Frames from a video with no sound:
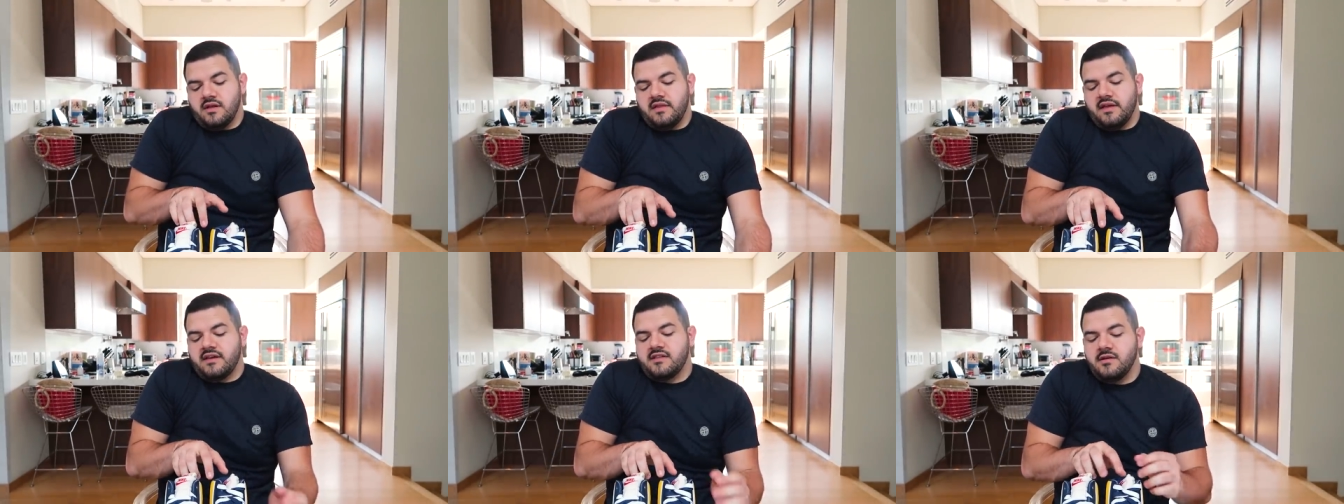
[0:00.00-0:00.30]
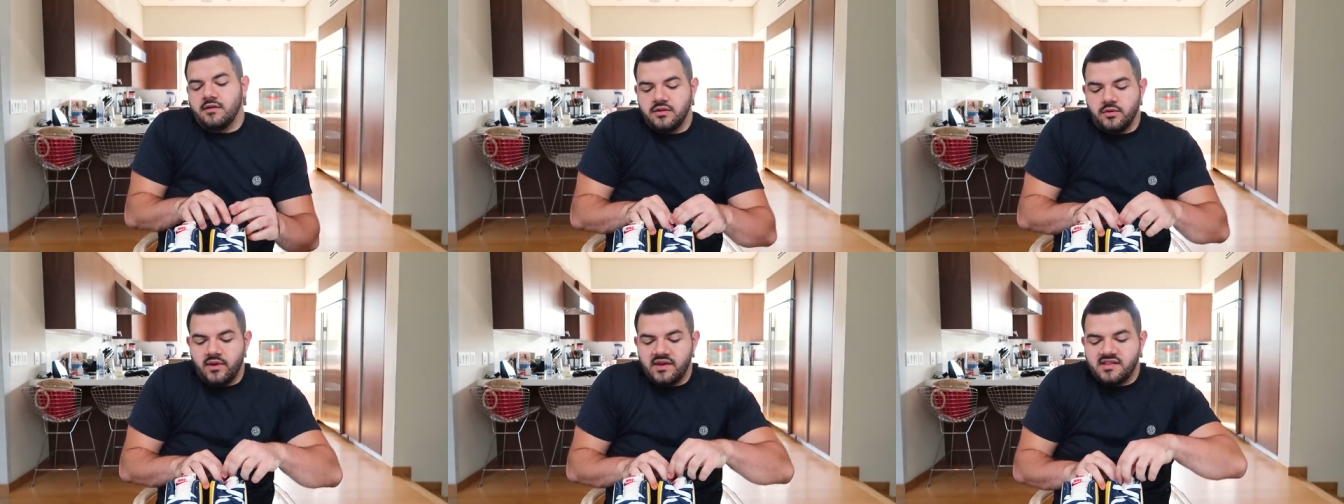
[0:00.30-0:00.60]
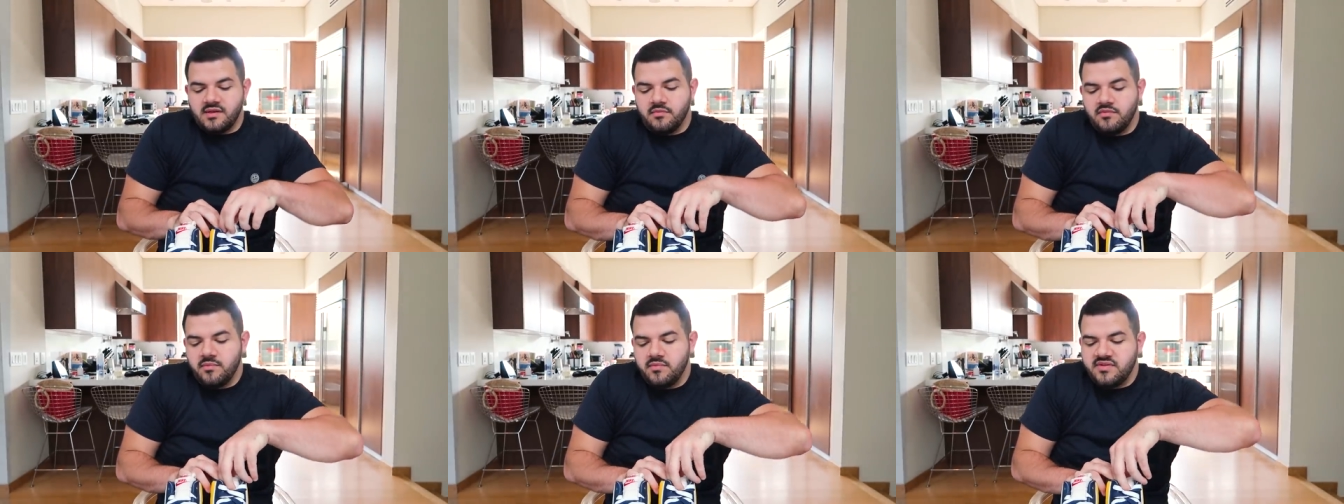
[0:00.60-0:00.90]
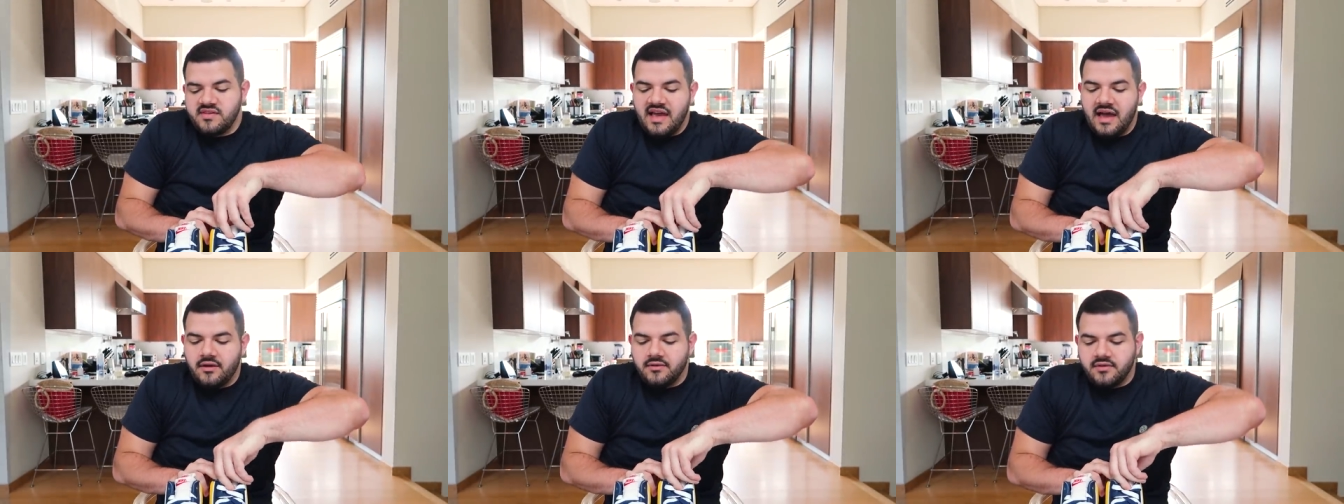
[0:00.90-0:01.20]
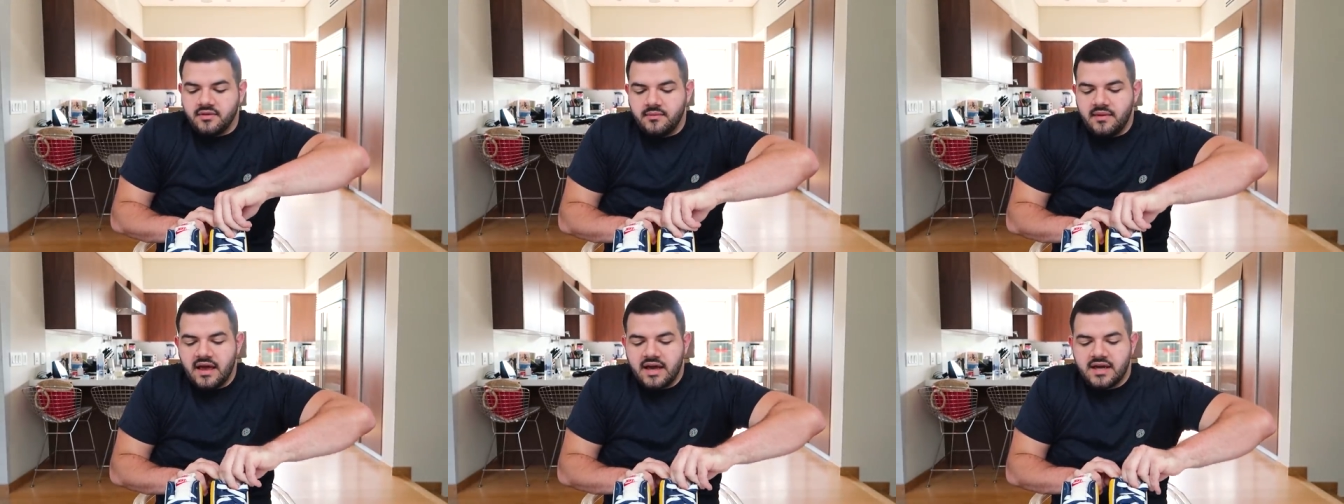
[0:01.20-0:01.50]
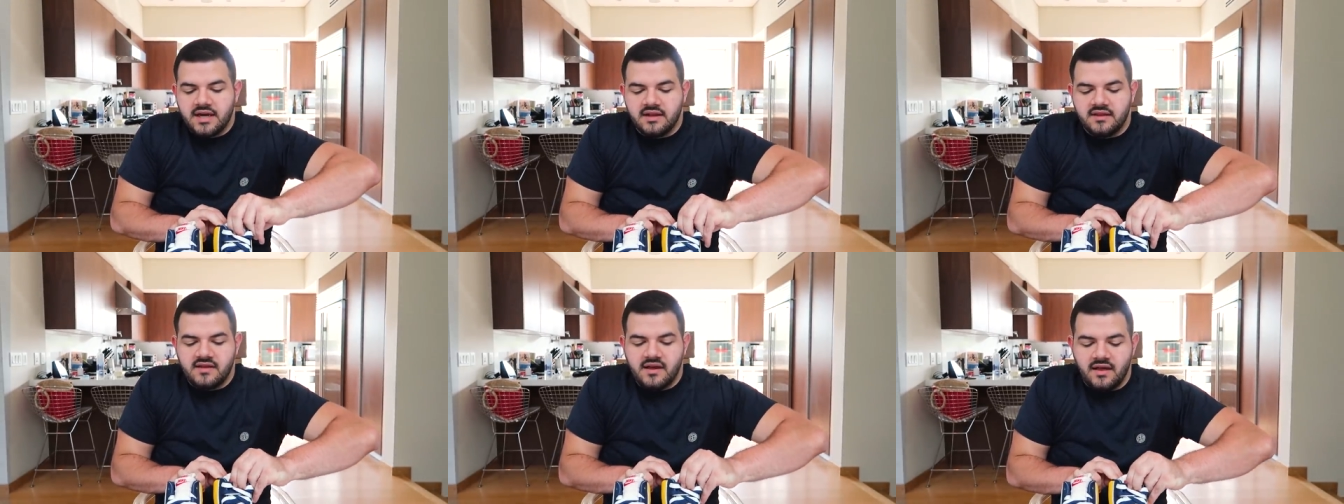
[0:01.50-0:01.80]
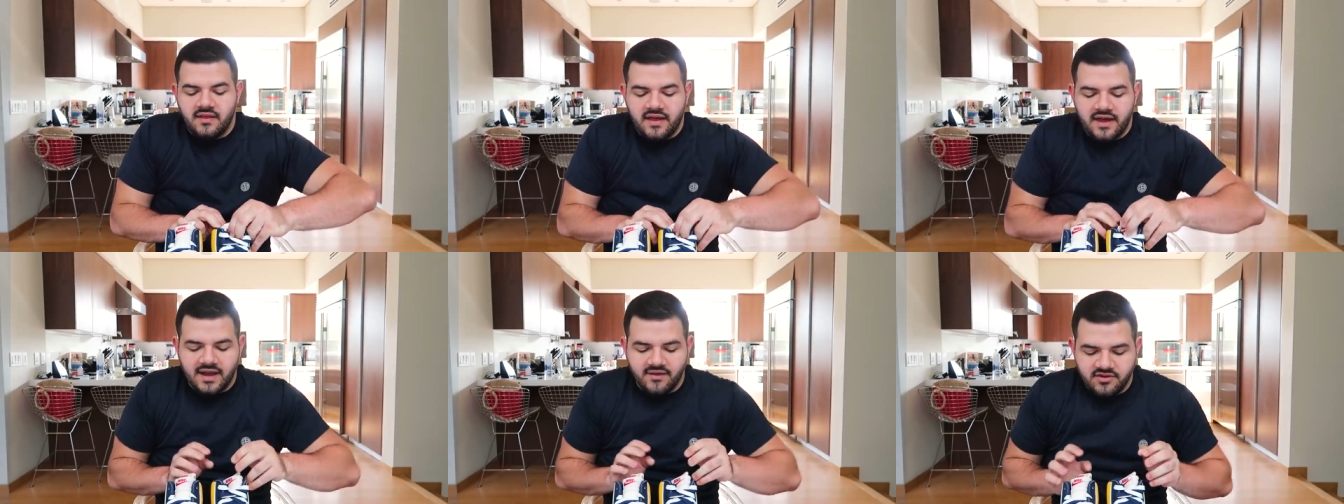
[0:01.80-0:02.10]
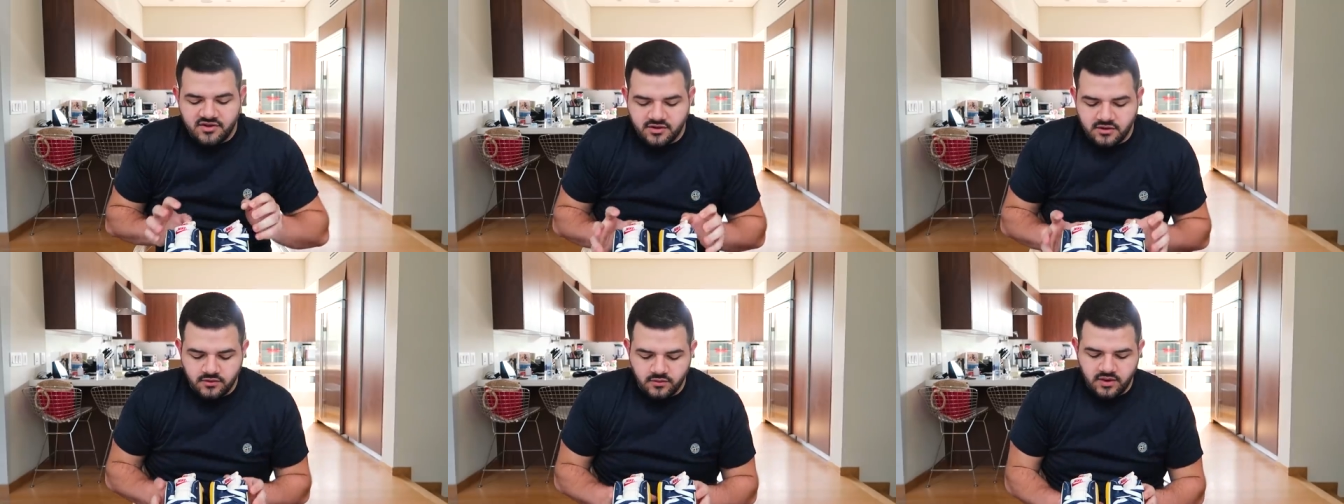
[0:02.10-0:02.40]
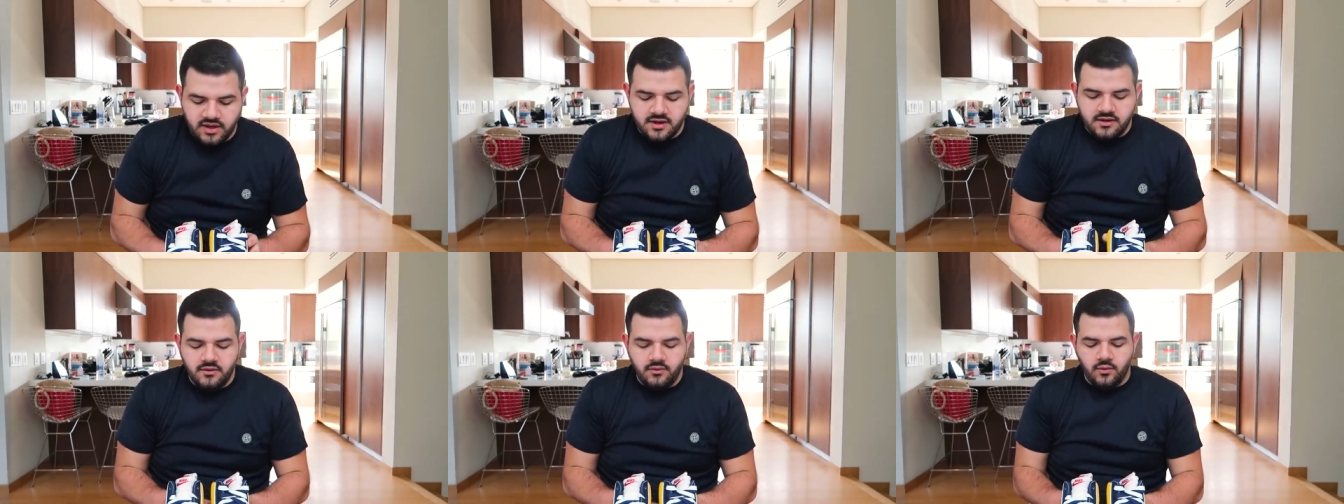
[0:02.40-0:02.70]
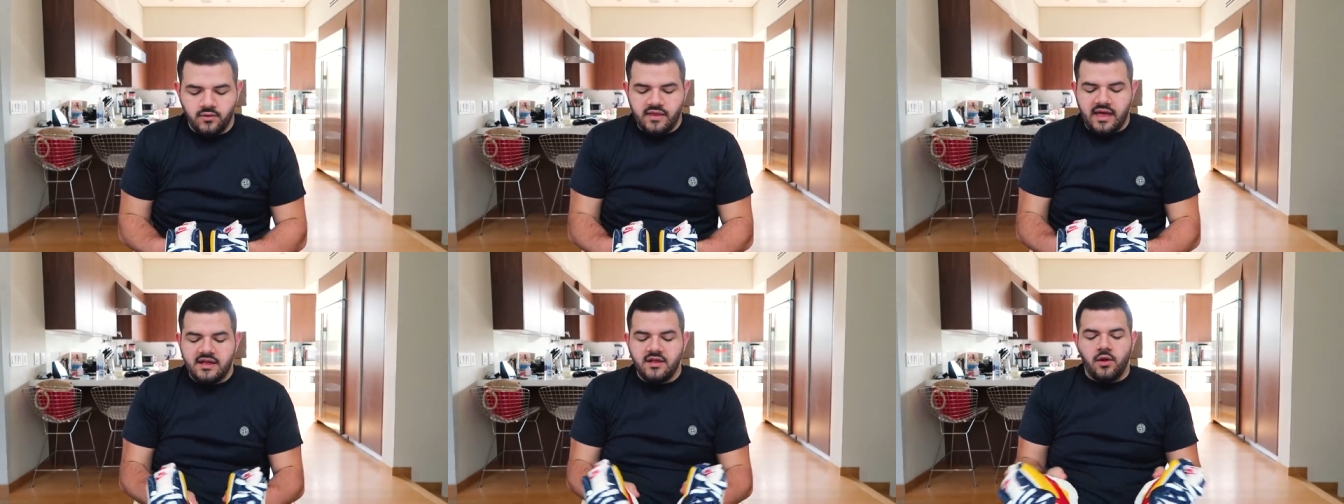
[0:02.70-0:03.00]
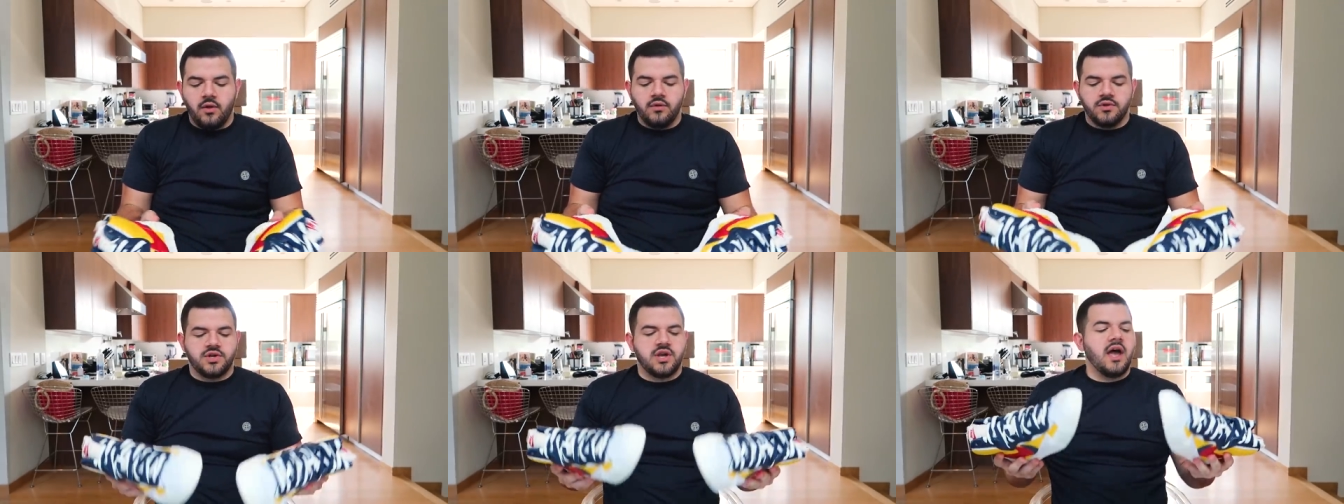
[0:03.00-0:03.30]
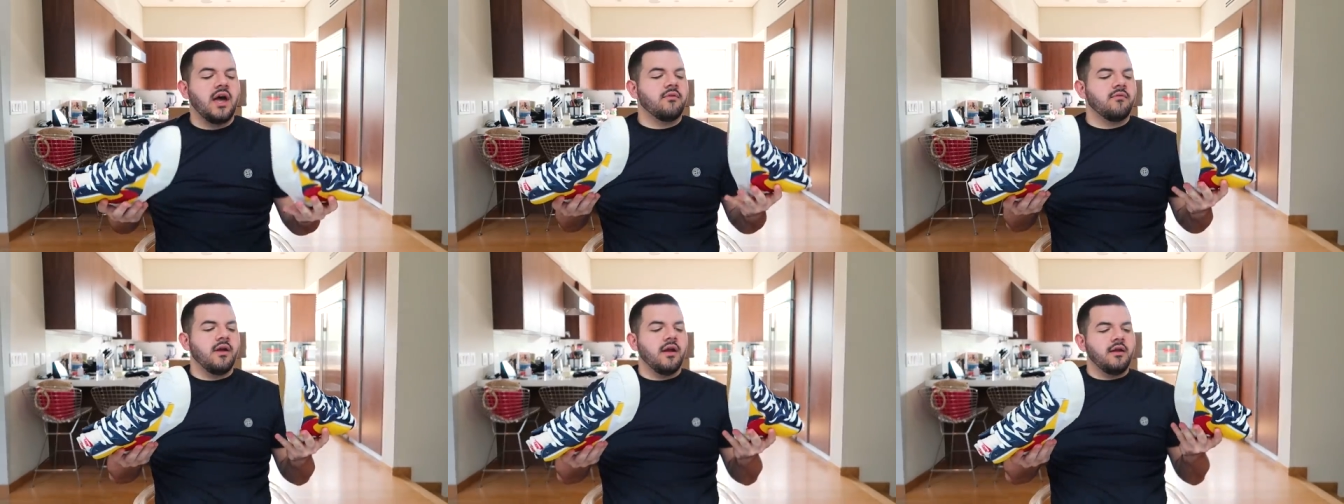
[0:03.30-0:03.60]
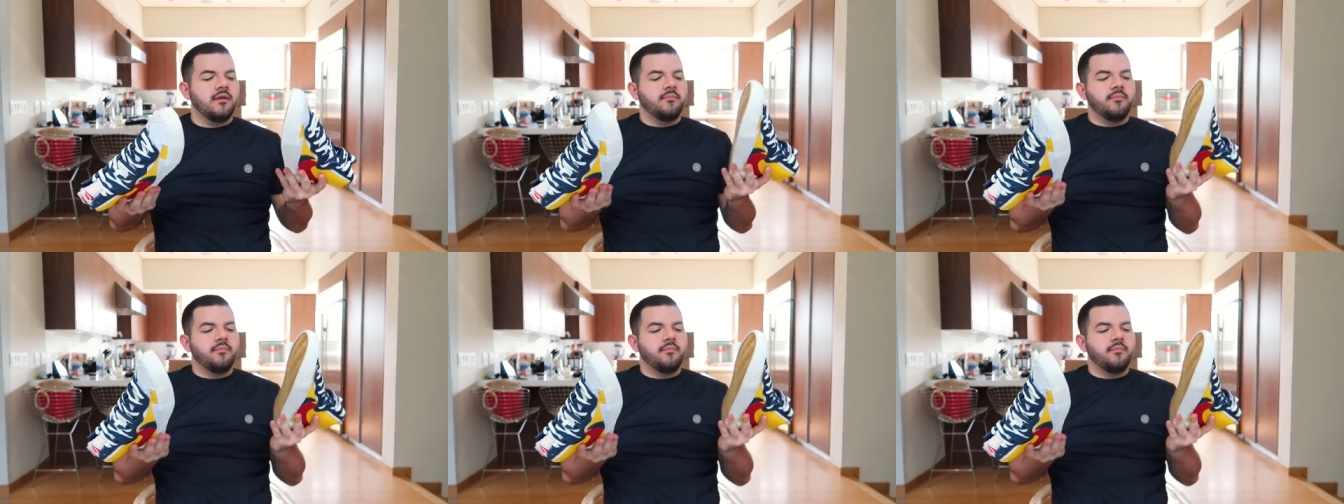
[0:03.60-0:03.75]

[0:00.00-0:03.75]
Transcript: I like the way some of them sound. I'm not gonna say I like every single one or that whole genre,